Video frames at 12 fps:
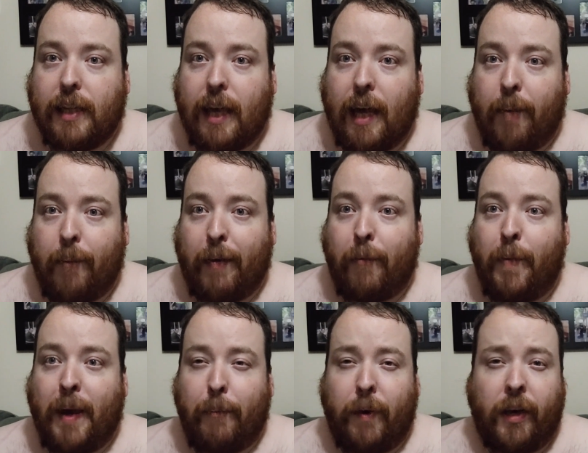And
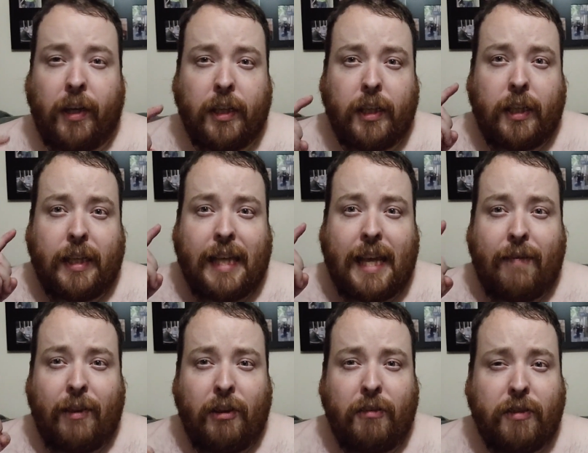remember,
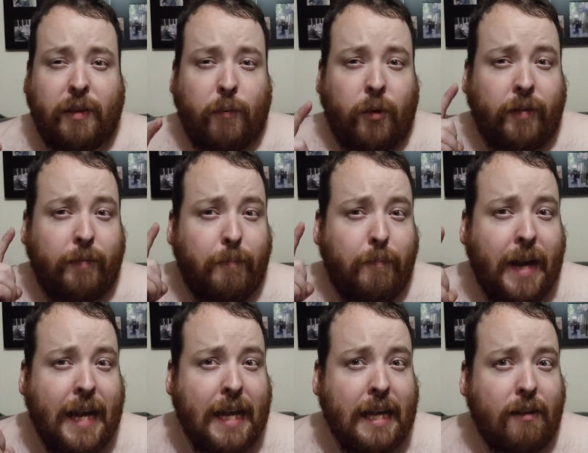even though someone
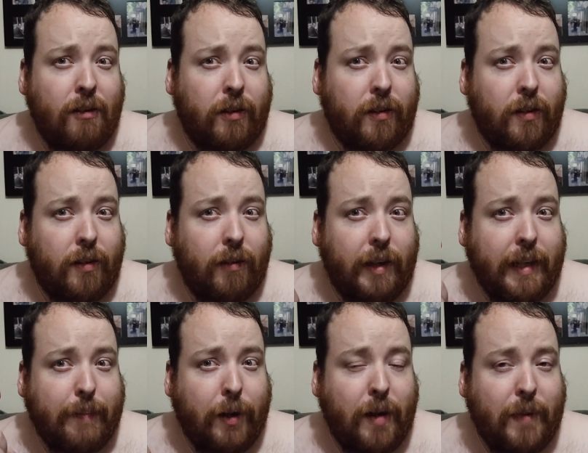may look like
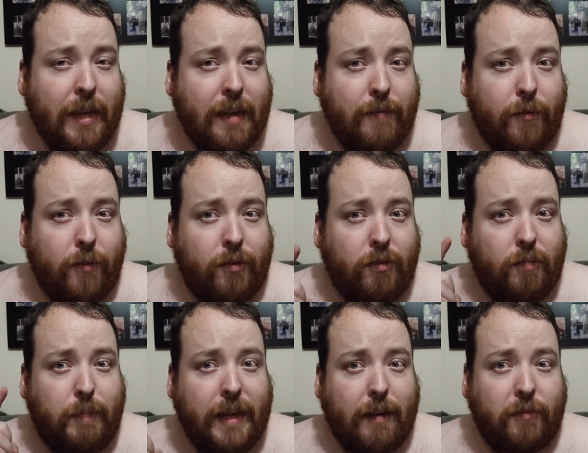they might be evil
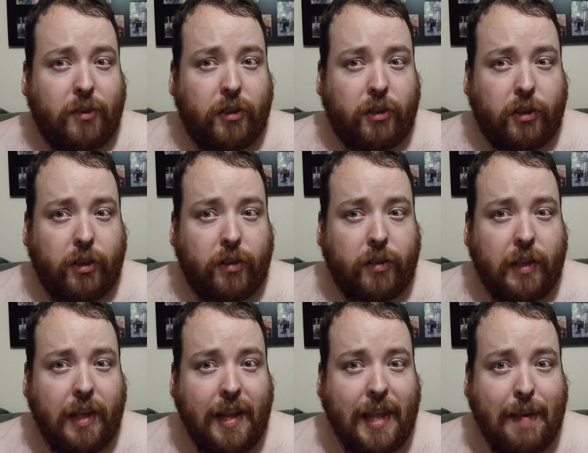and be up to no good,
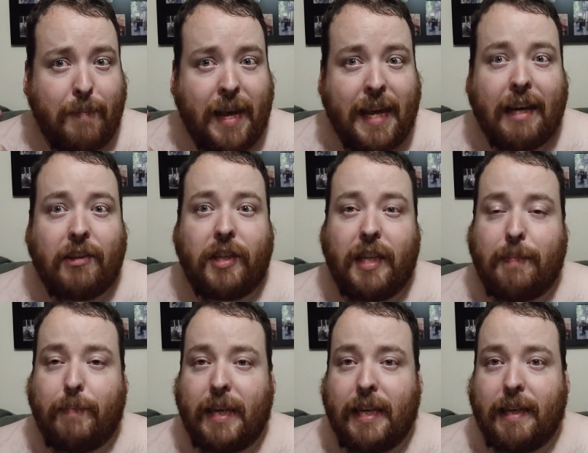they may actually
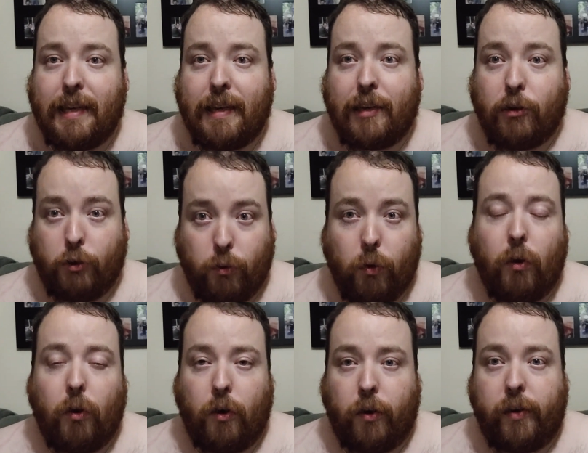be good all
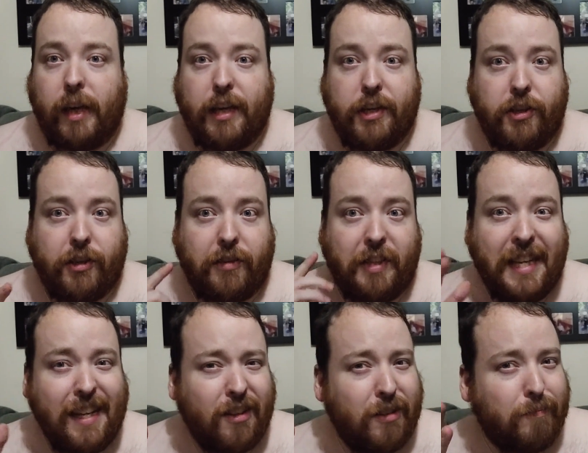along, and you just
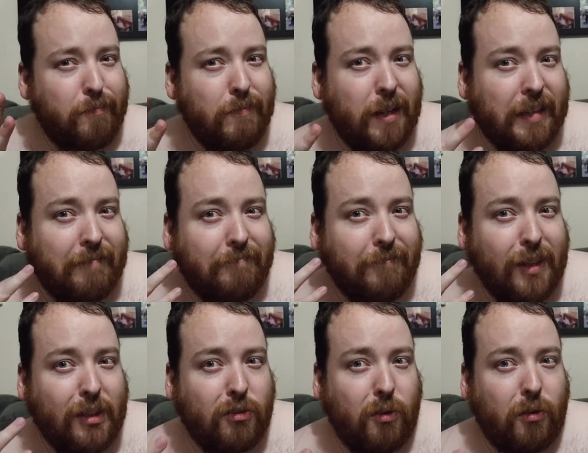need to like
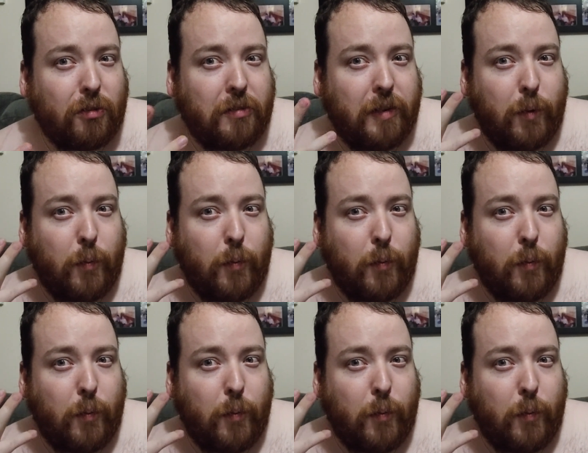talk to them